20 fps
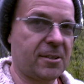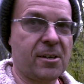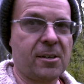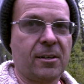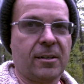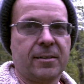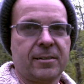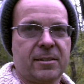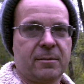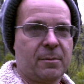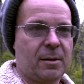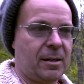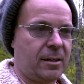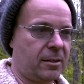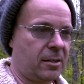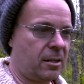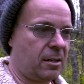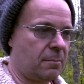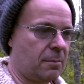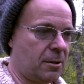it all into my
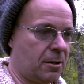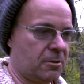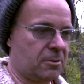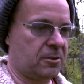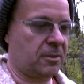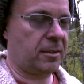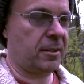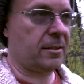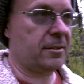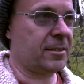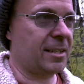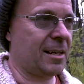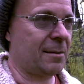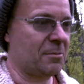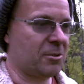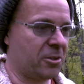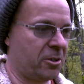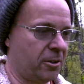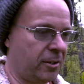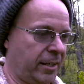compost, and then just
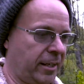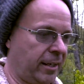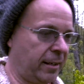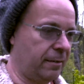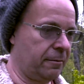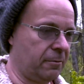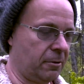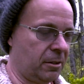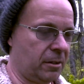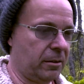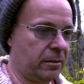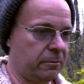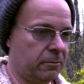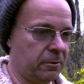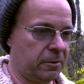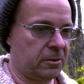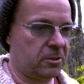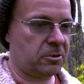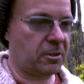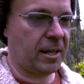keep churning it with
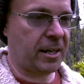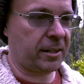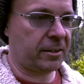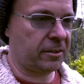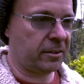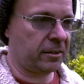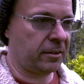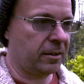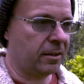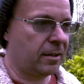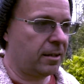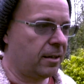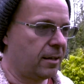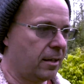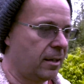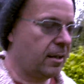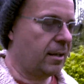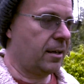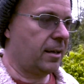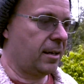the tractor.
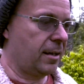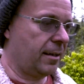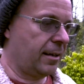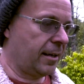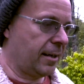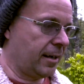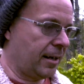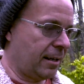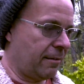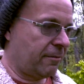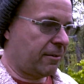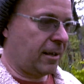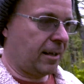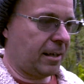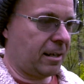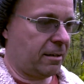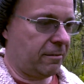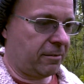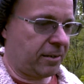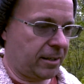And then I've
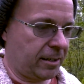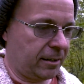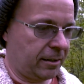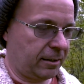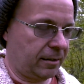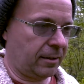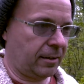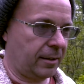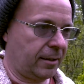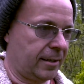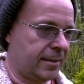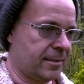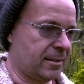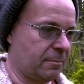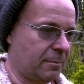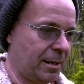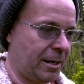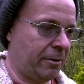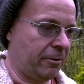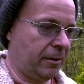got a nice
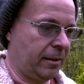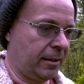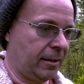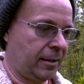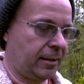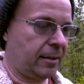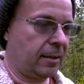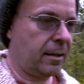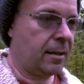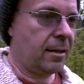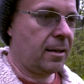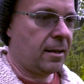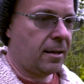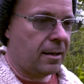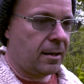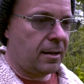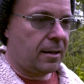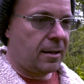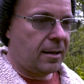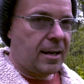amount, and I
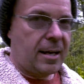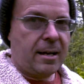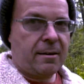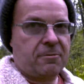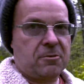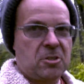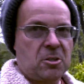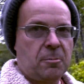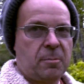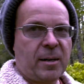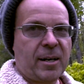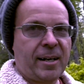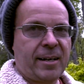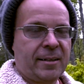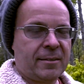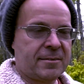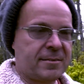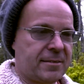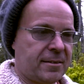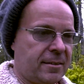have two
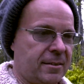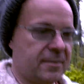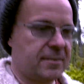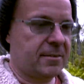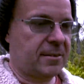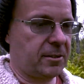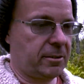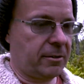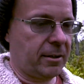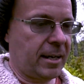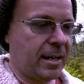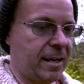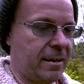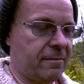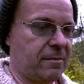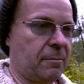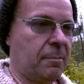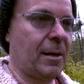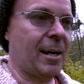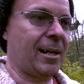piles. So I
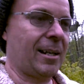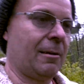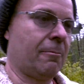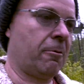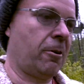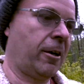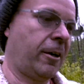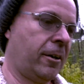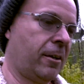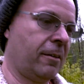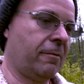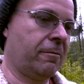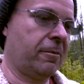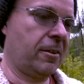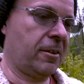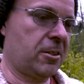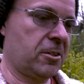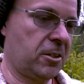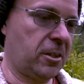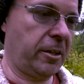have the pile I'm working on for
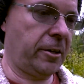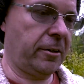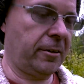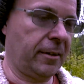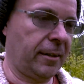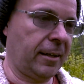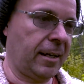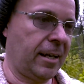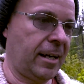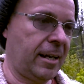this year, and then I